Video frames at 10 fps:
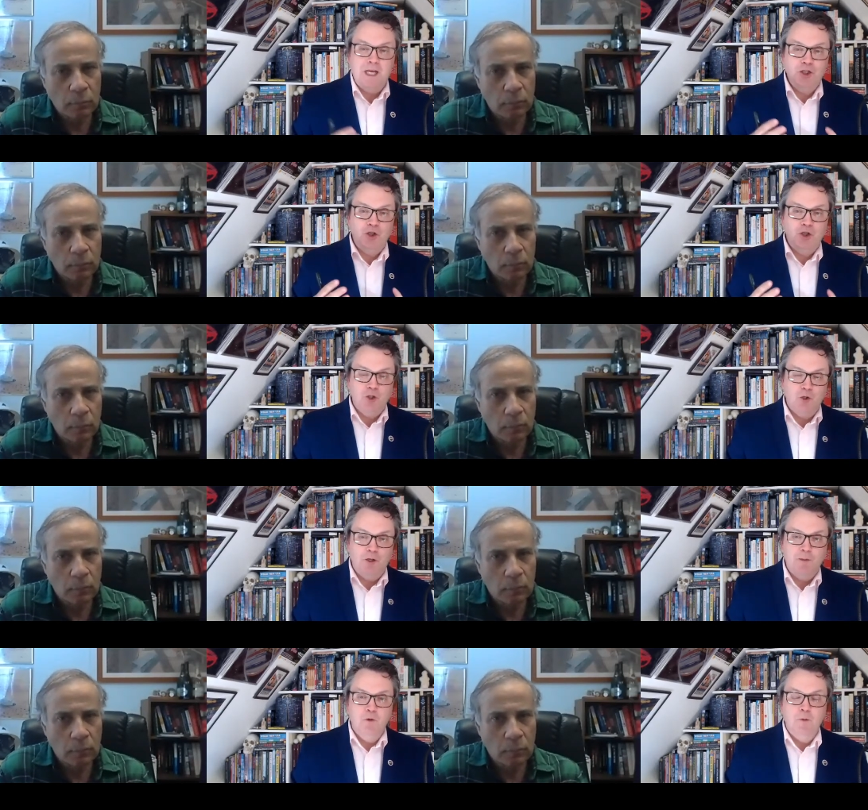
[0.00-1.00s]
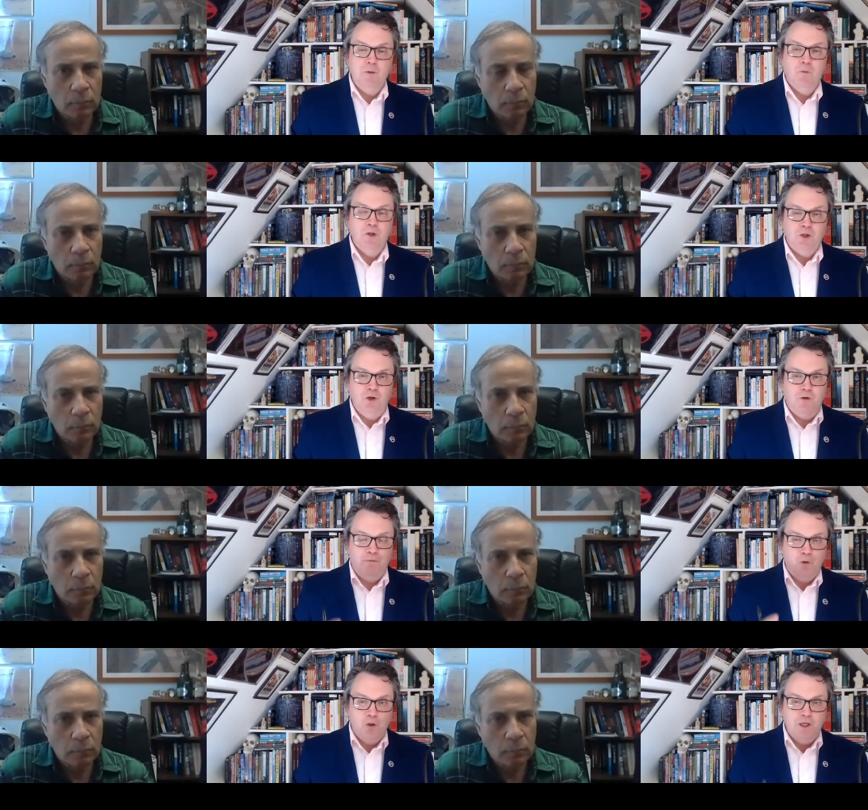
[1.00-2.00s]
Speaker 1: is you do at the moment? What's your
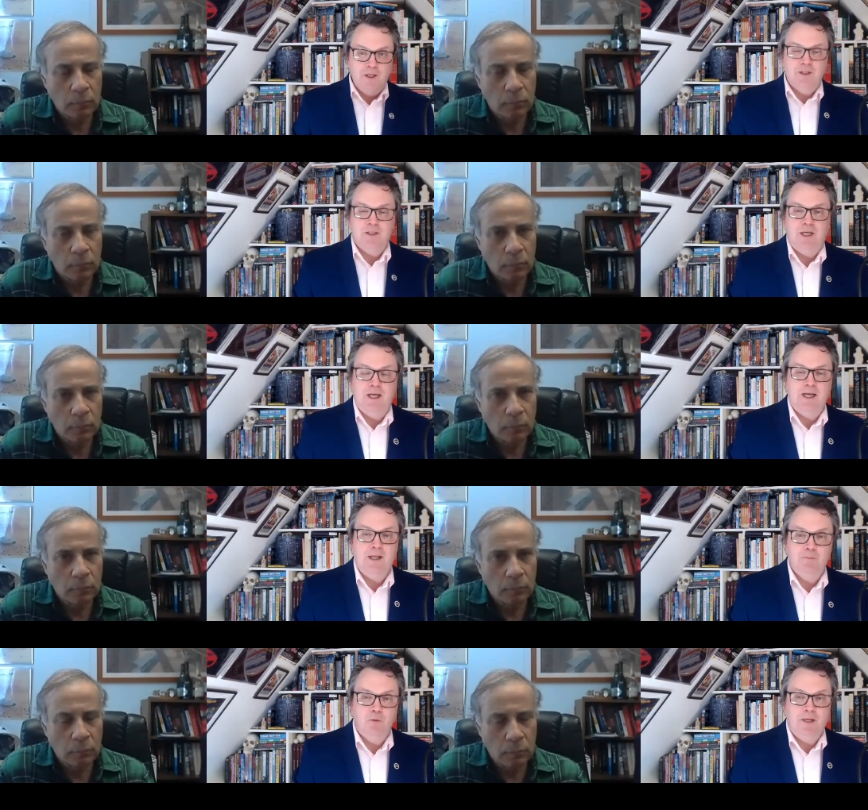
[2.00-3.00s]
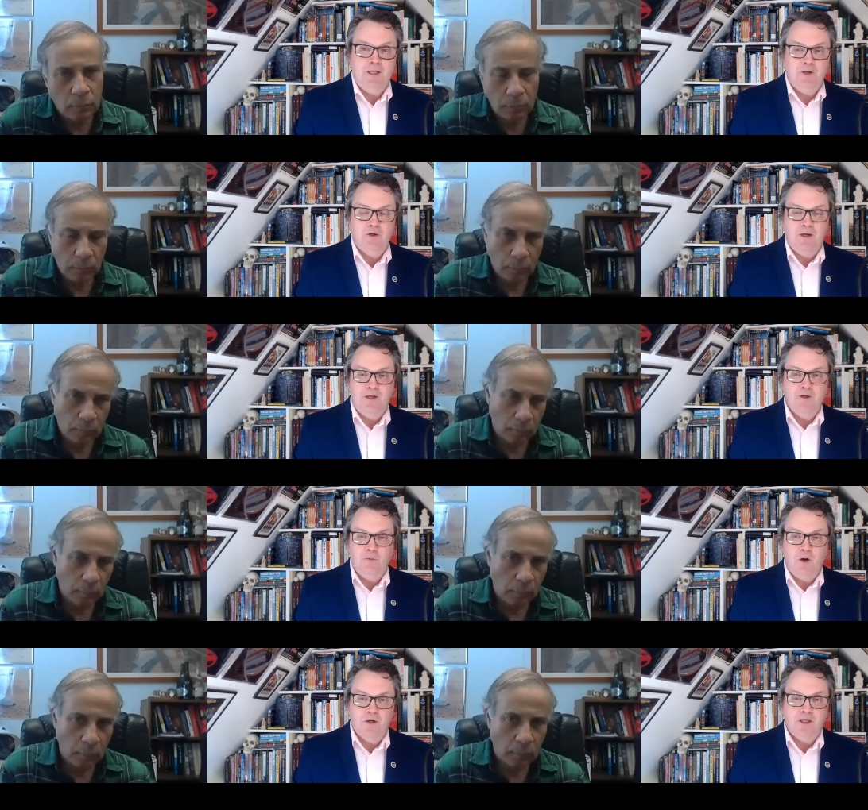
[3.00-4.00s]
focus uh, at the moment in your in your
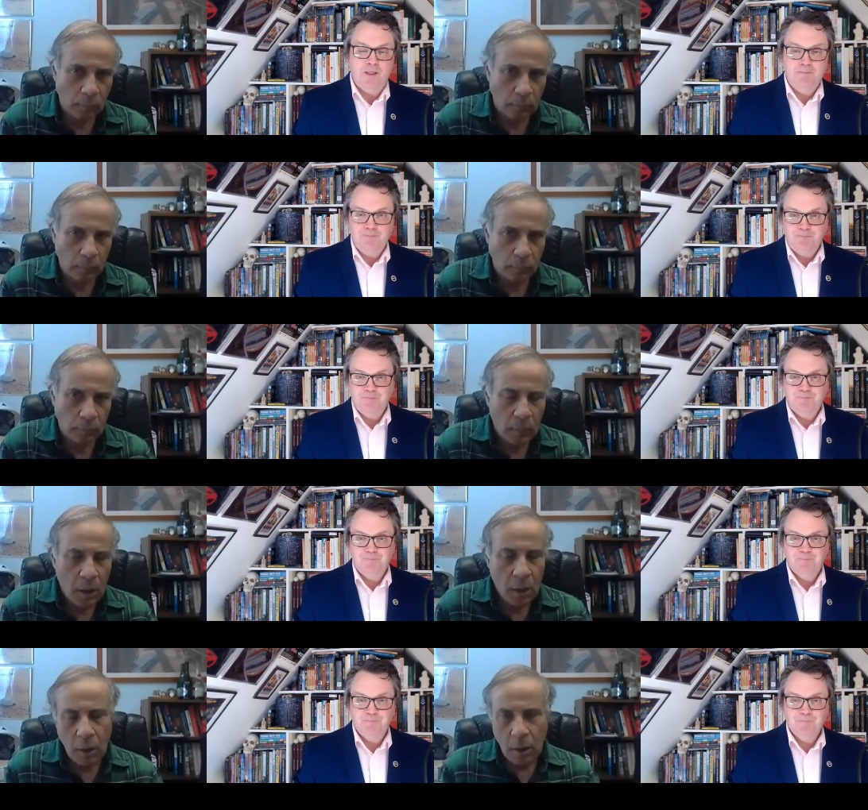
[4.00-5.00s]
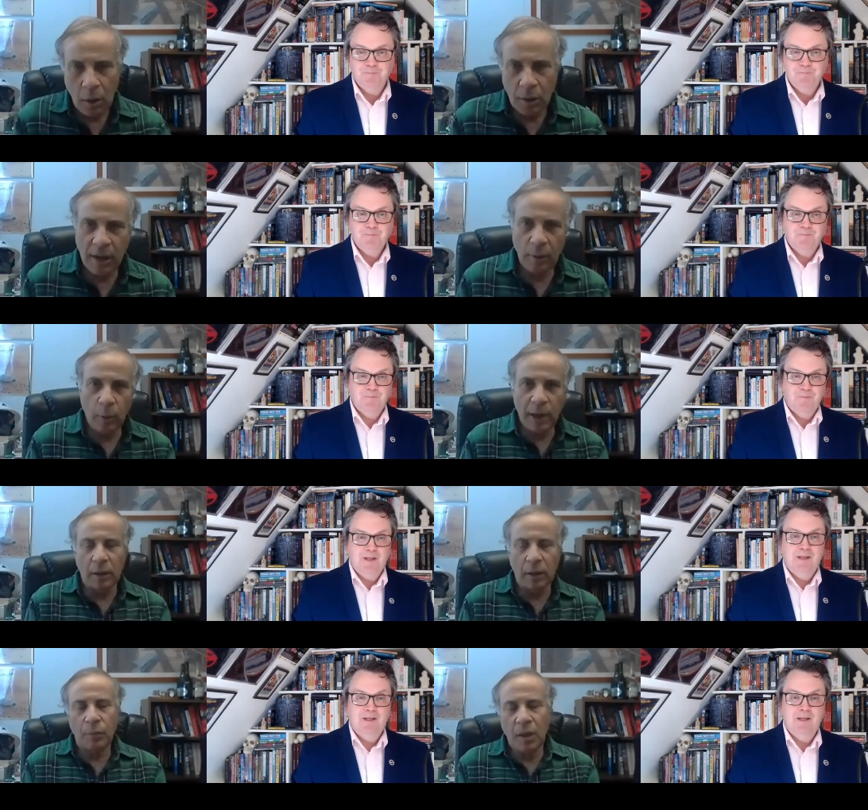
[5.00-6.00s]
work? Okay, well,
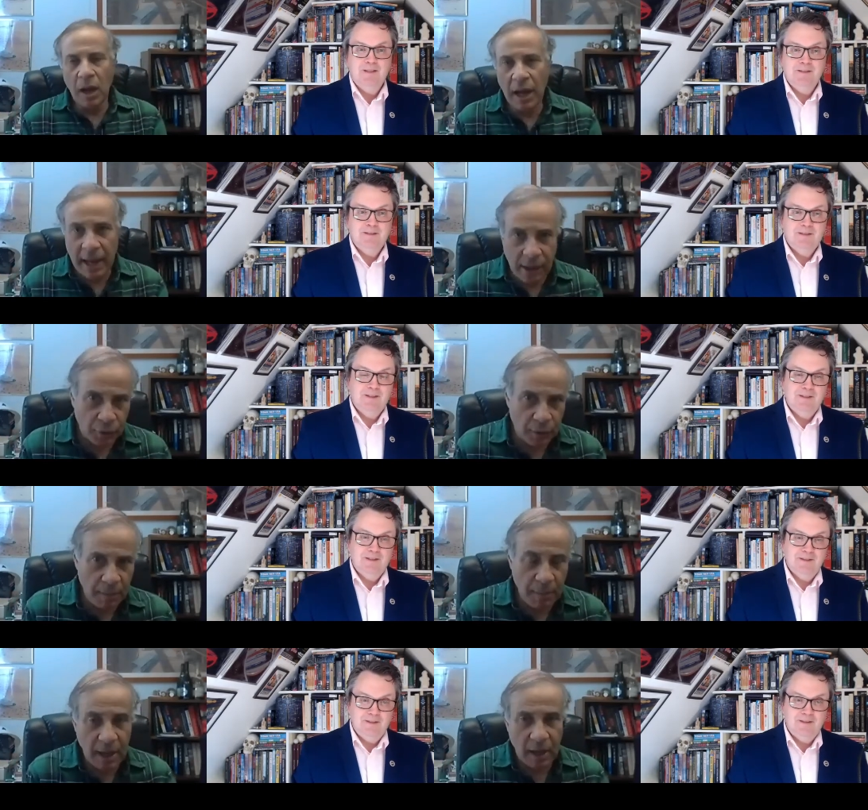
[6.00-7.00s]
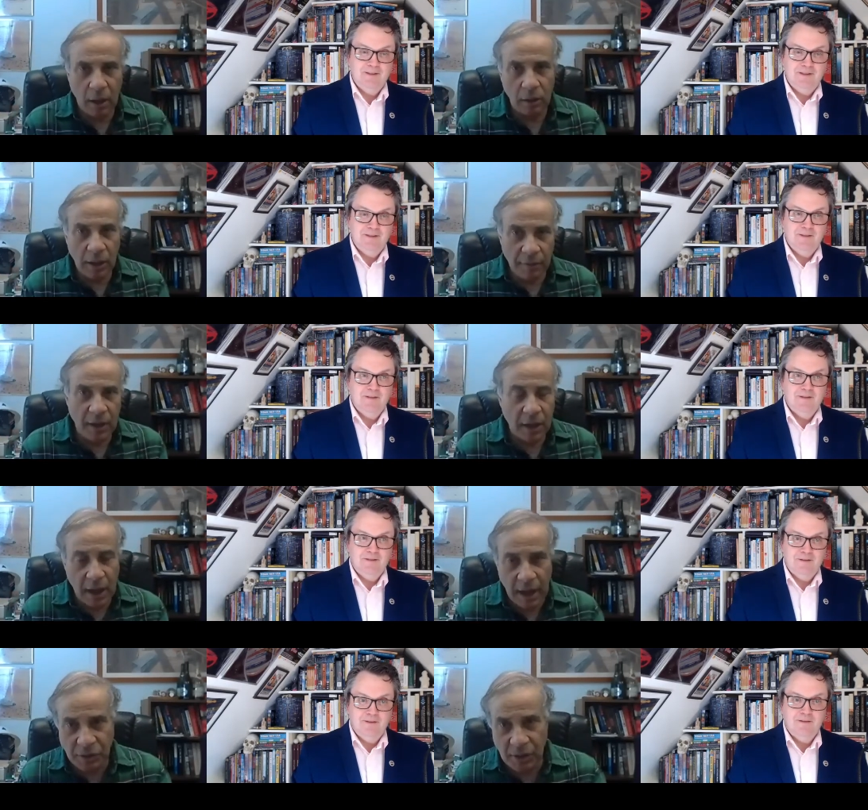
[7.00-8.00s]
Speaker 2: I actually make a living
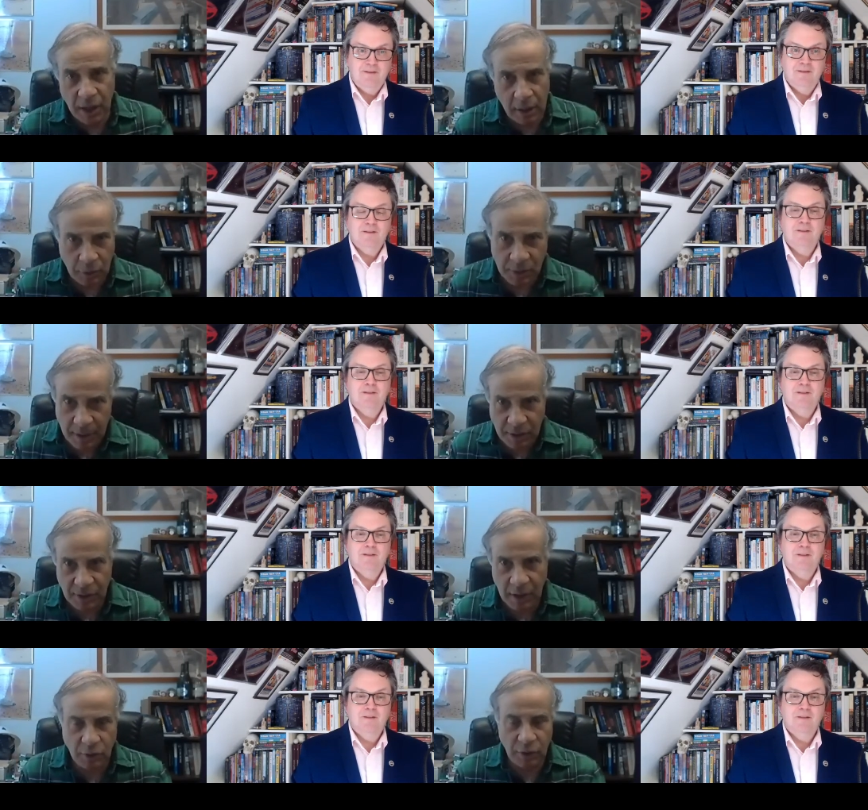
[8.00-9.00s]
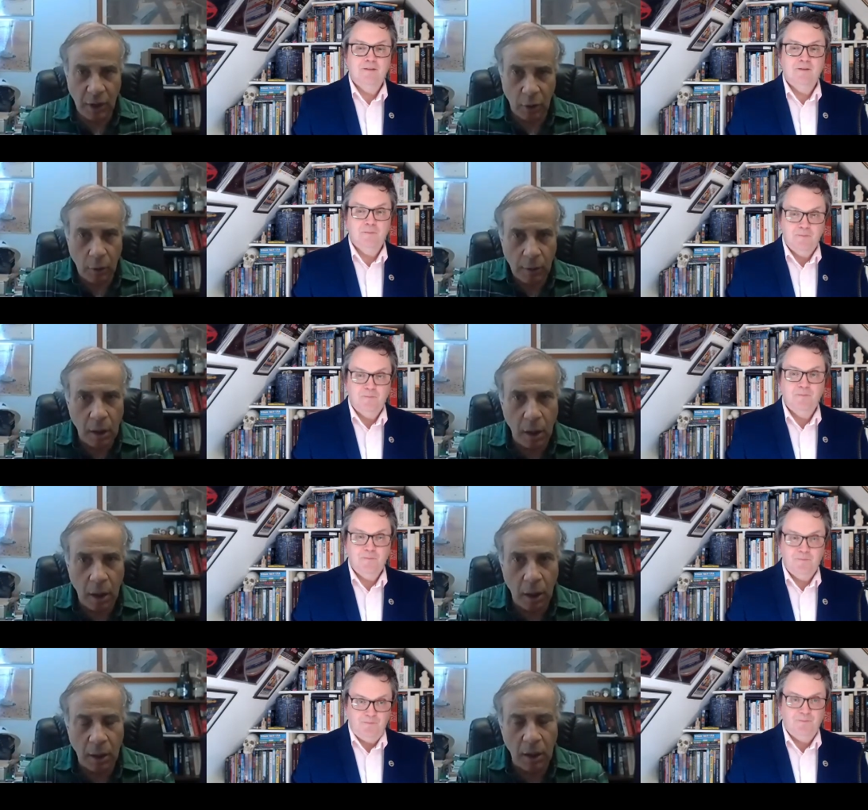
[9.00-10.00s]
as an aerospace engineer.
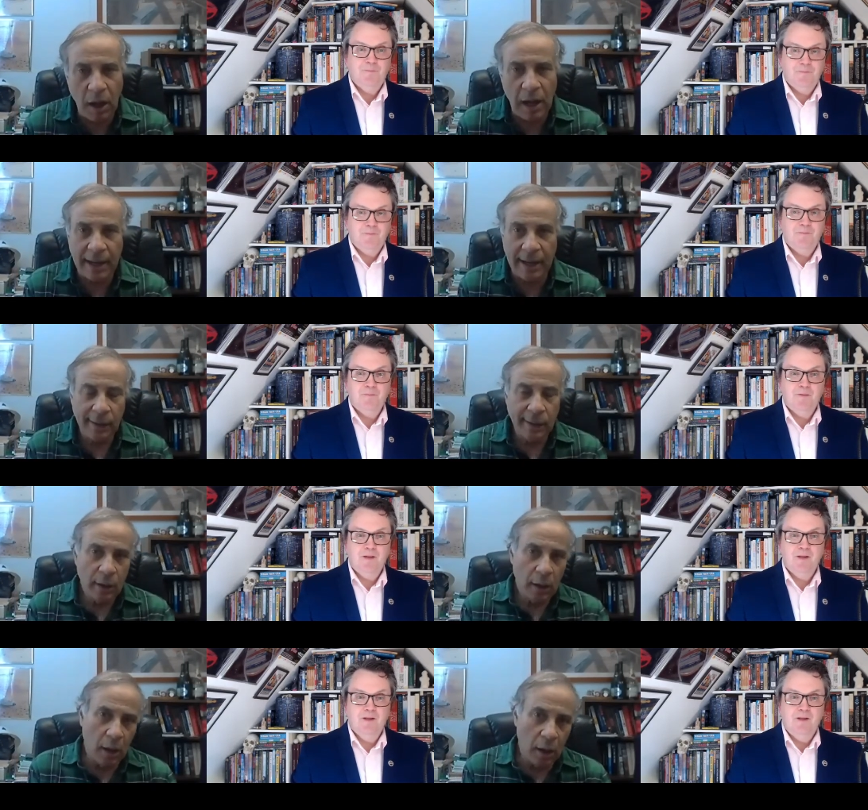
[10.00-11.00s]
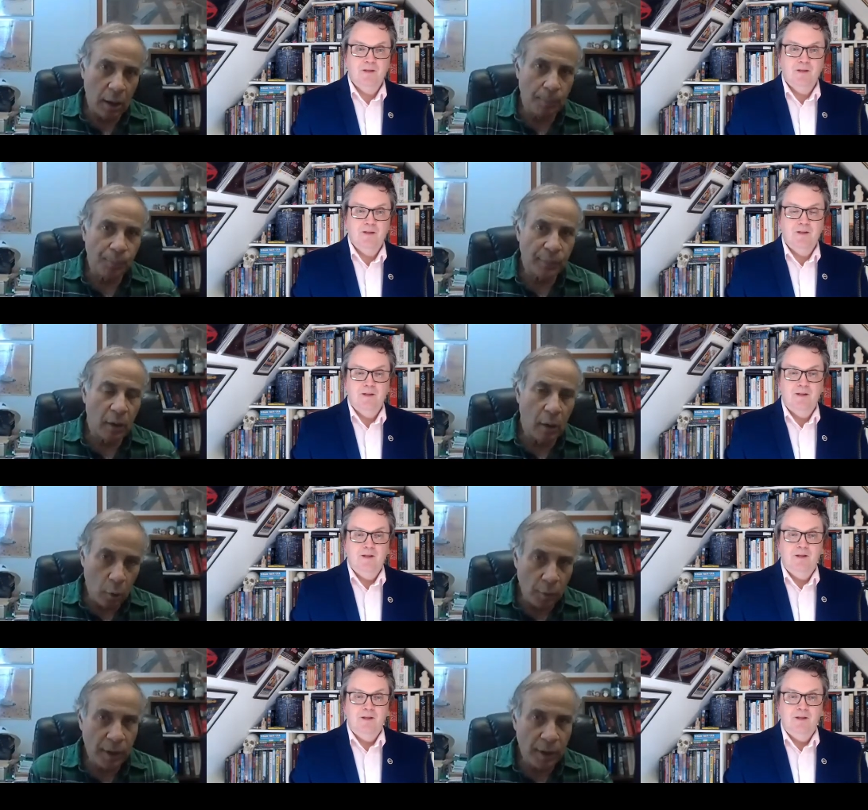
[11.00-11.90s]
Uh, I um, own